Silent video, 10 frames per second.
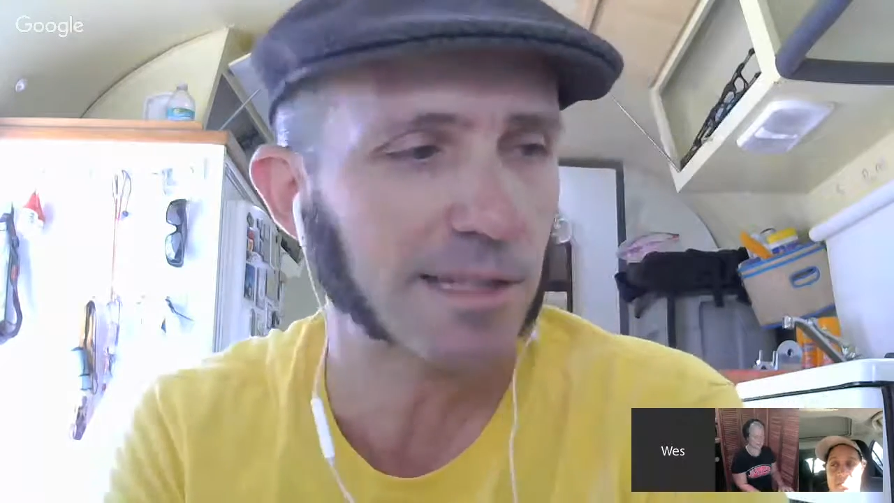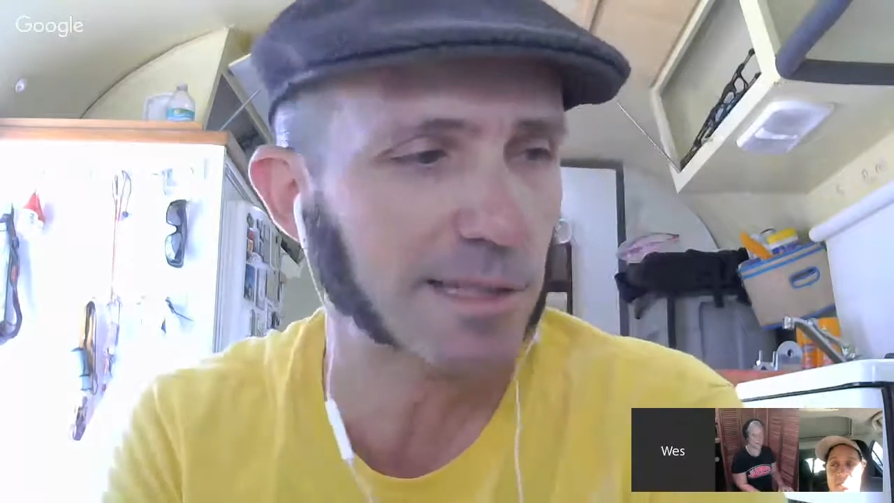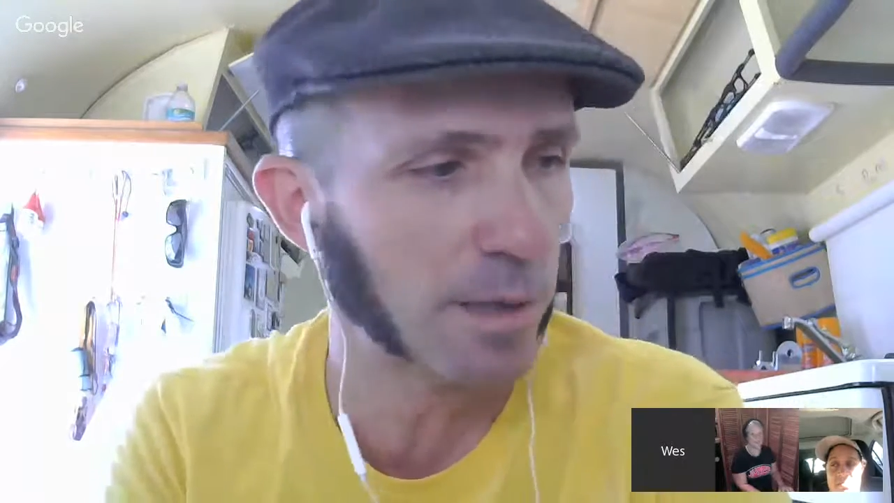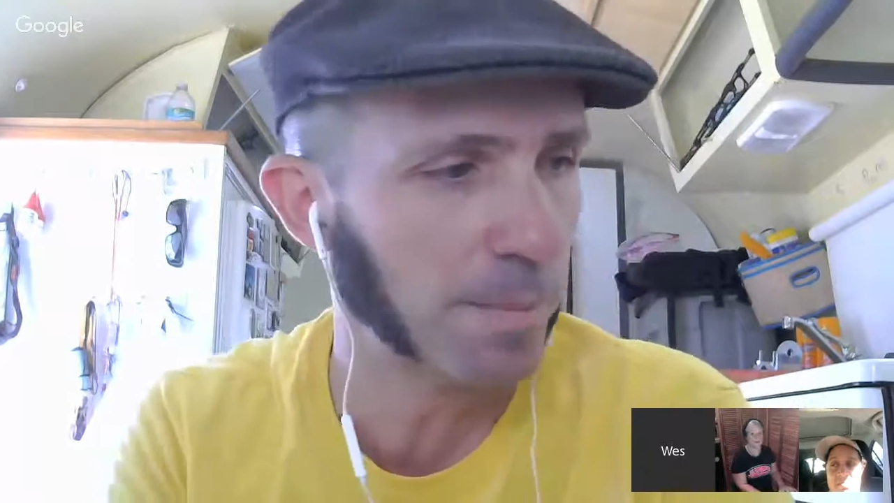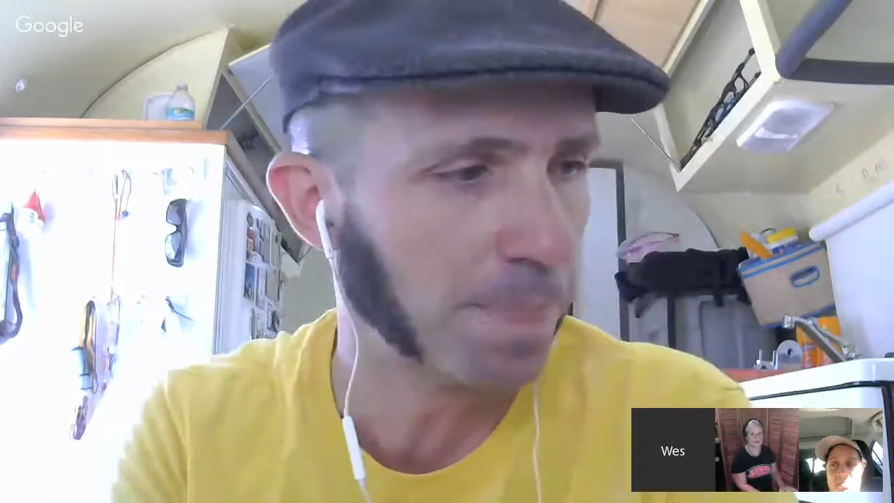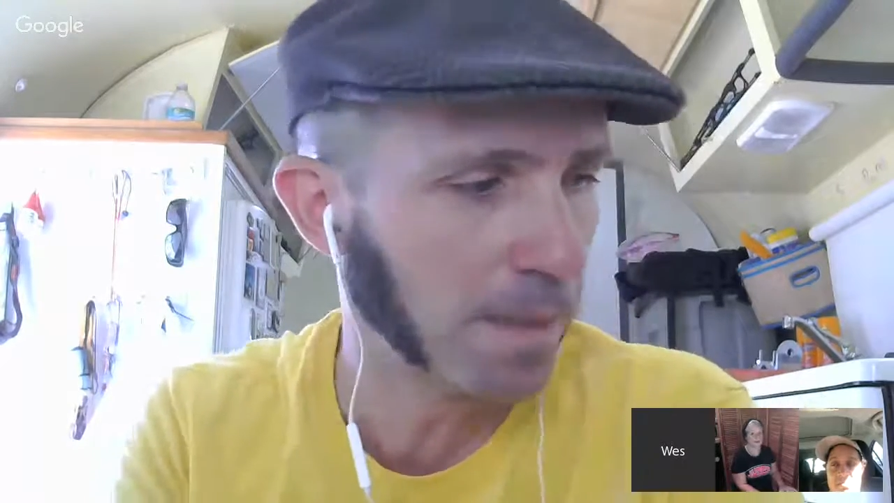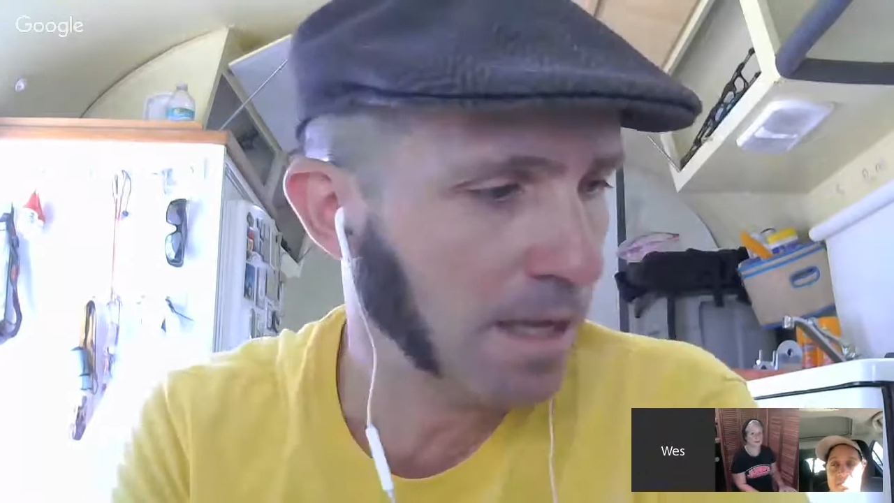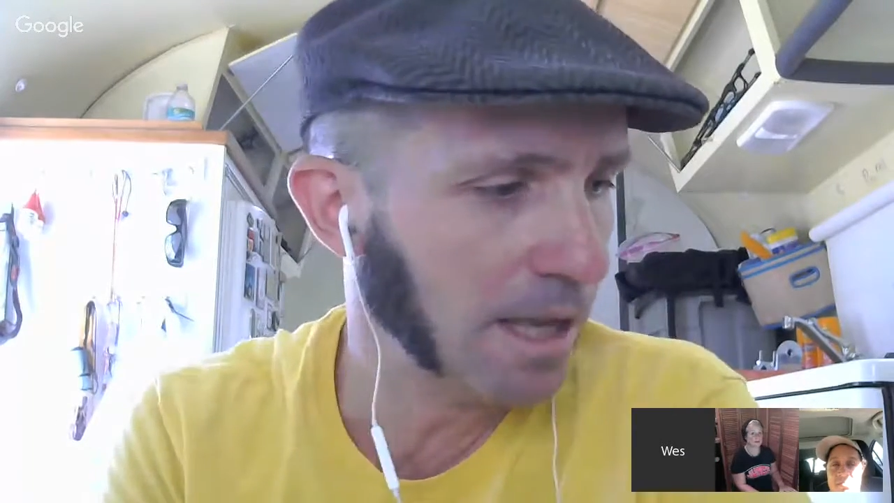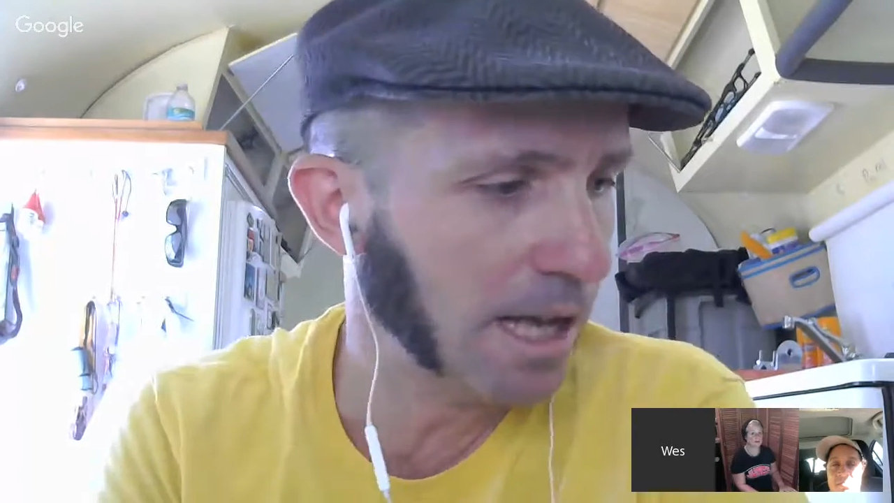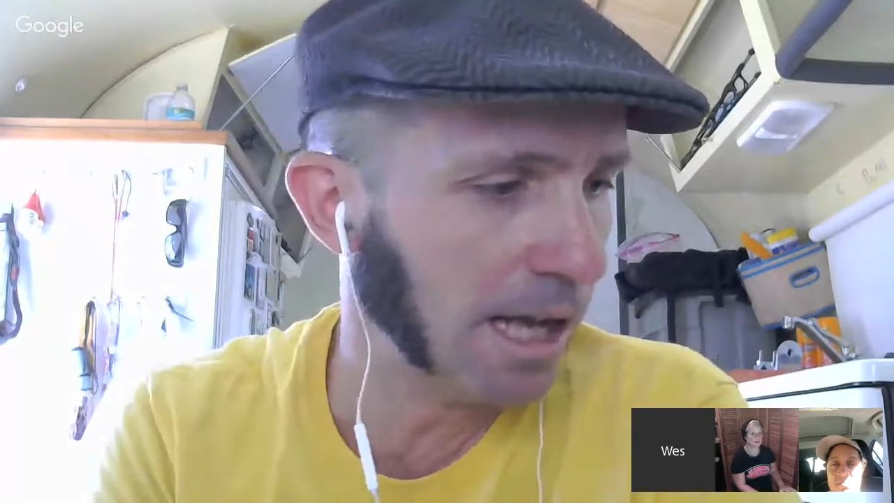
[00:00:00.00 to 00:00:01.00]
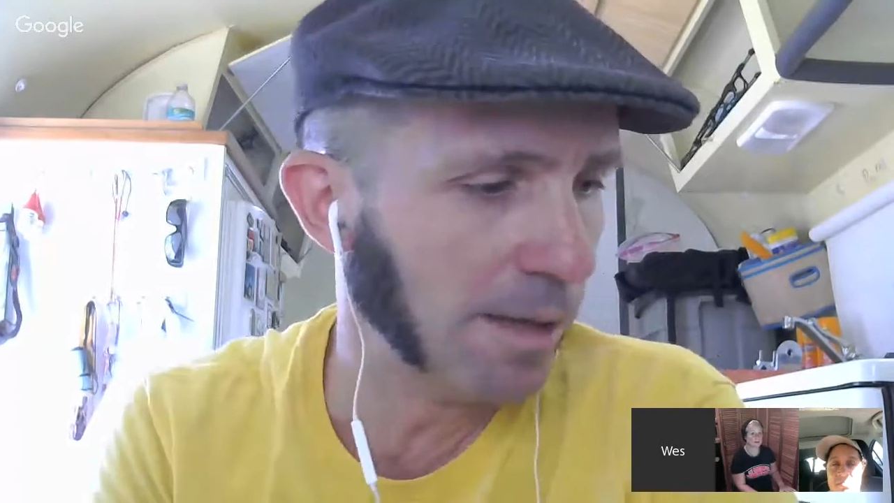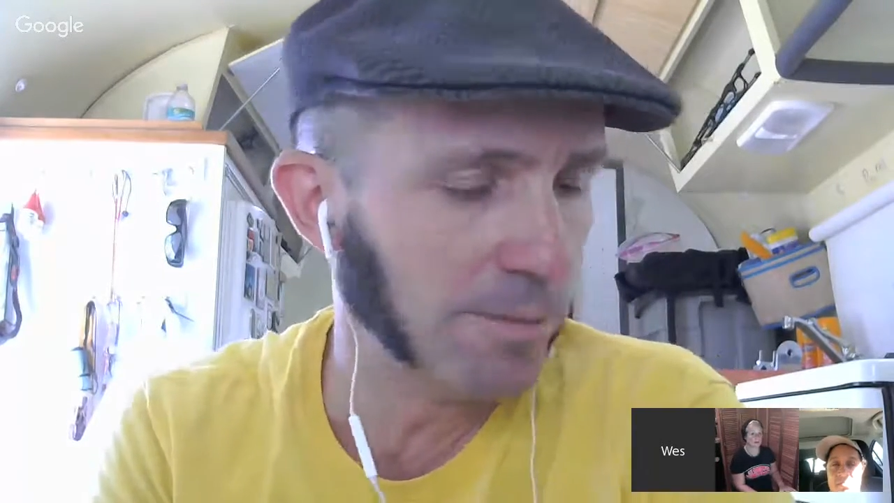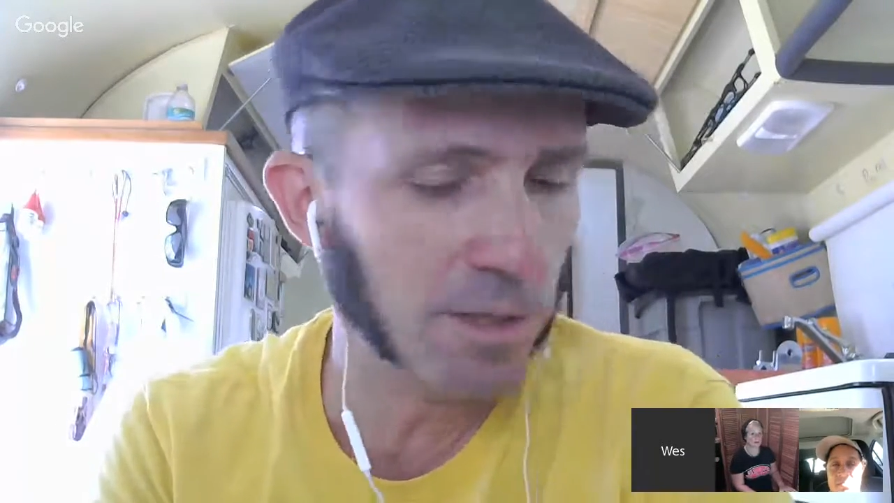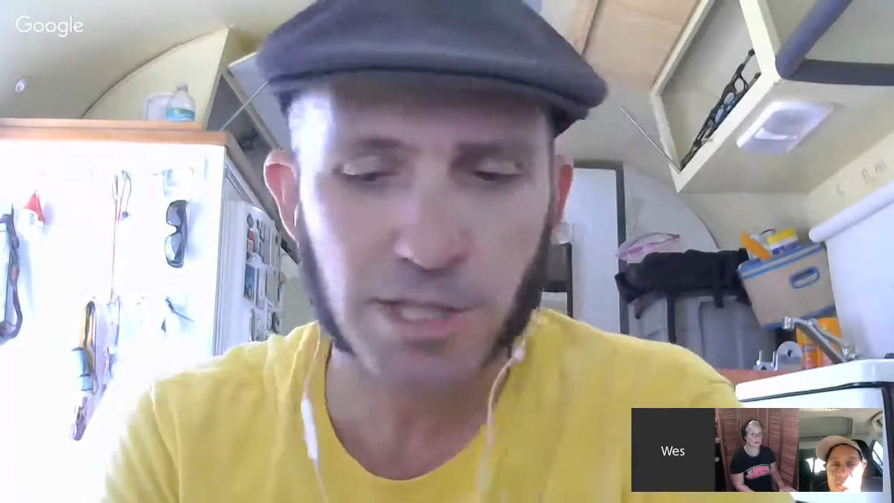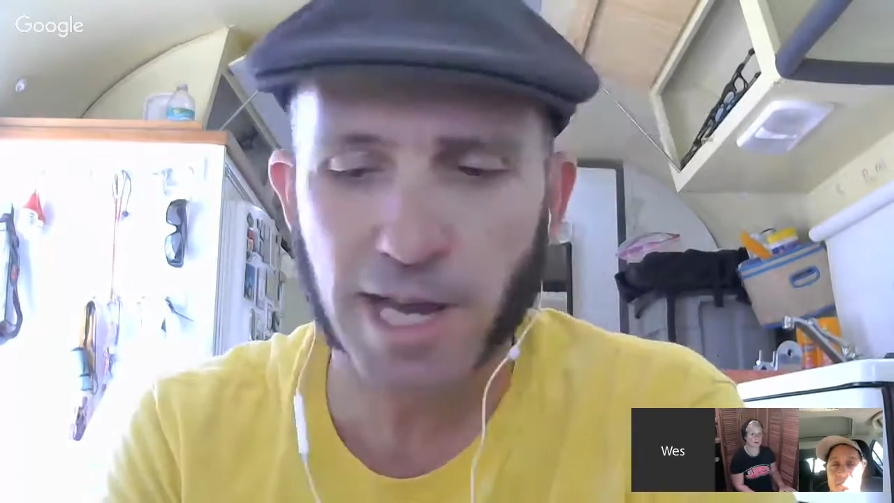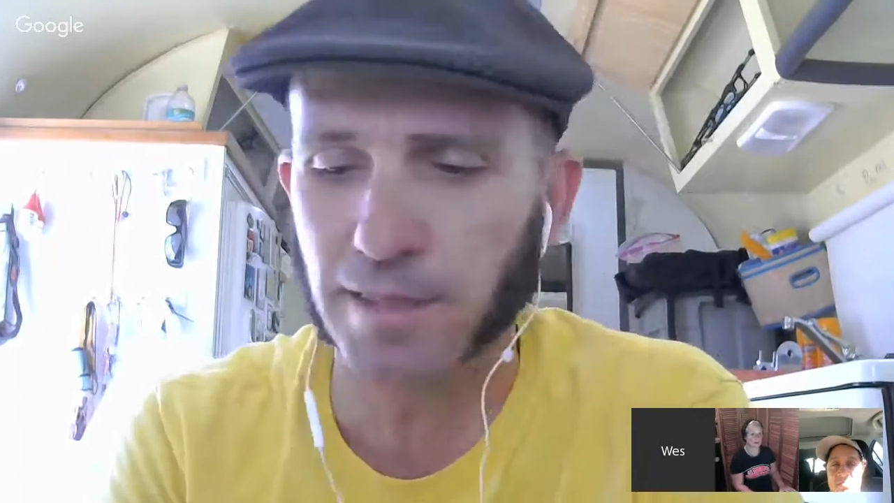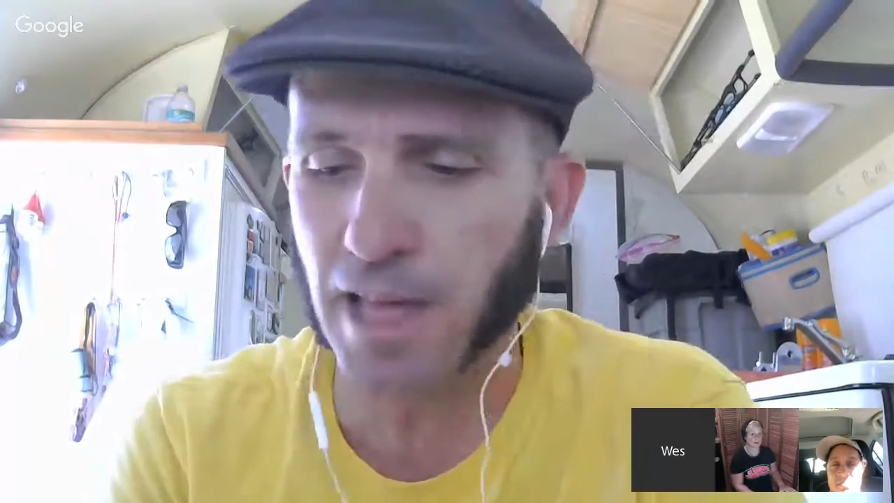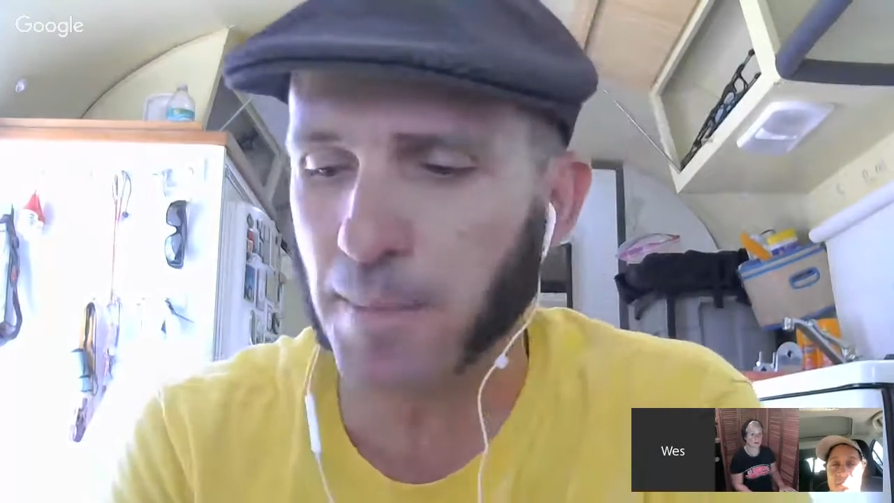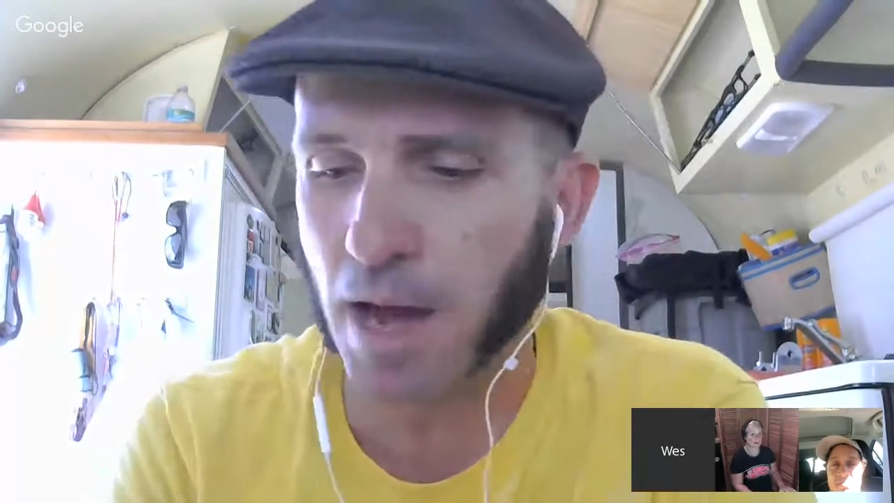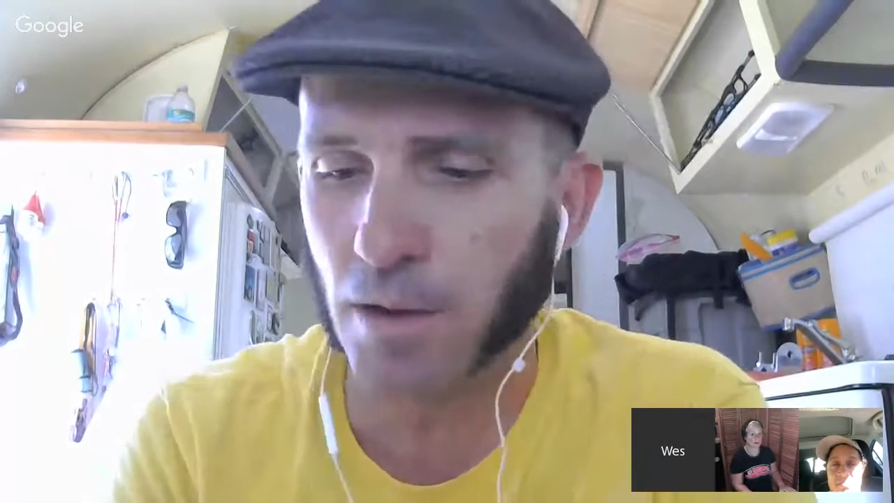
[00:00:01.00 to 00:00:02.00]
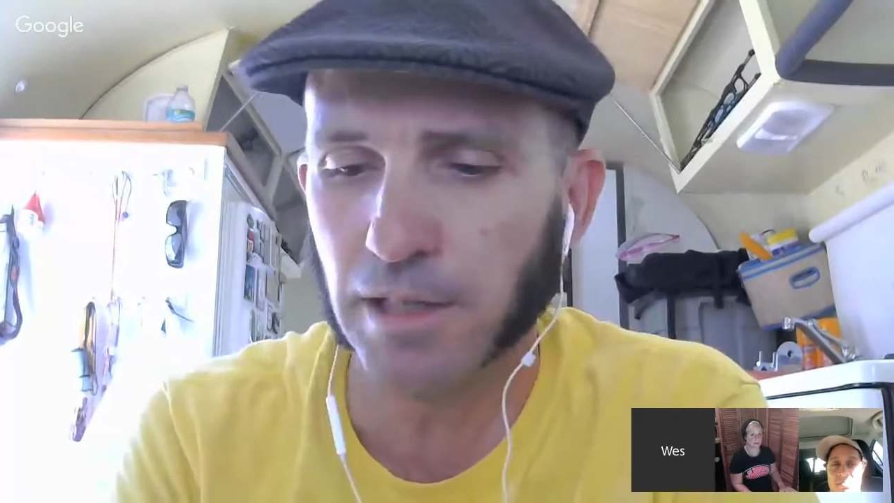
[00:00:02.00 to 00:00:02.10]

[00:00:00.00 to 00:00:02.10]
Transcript: So you can check them out,